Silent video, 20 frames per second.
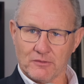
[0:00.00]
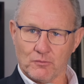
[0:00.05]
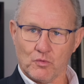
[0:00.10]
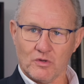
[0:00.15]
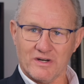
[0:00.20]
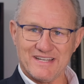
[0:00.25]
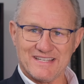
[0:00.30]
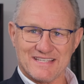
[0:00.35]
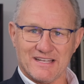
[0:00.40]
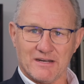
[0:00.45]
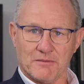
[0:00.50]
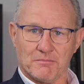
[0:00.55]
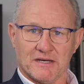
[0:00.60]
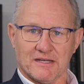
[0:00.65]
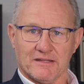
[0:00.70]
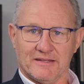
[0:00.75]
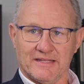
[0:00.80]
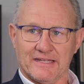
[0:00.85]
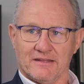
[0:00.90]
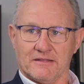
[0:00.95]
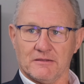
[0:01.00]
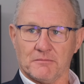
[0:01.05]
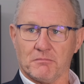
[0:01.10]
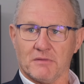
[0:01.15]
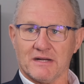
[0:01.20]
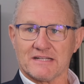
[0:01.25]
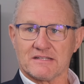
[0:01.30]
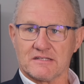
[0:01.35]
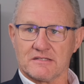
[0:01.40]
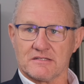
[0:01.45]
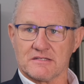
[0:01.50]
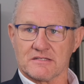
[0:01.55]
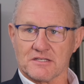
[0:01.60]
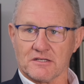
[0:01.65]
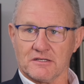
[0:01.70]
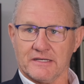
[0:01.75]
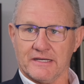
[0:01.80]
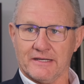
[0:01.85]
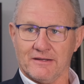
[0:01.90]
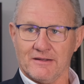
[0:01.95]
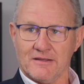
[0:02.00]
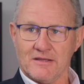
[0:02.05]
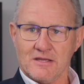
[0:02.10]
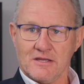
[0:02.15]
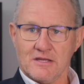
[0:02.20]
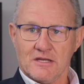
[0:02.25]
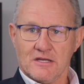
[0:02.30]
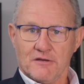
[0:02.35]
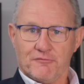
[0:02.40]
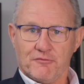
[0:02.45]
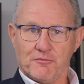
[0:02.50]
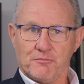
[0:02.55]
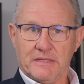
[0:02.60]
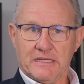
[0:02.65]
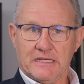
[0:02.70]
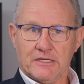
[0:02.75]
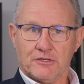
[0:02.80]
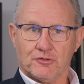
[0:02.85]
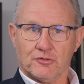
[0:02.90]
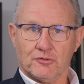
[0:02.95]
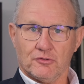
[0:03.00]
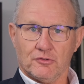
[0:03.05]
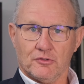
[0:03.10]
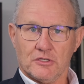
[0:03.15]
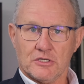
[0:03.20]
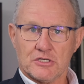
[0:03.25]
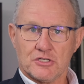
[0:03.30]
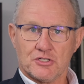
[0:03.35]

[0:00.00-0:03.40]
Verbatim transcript: what is it about that that might decide for me to,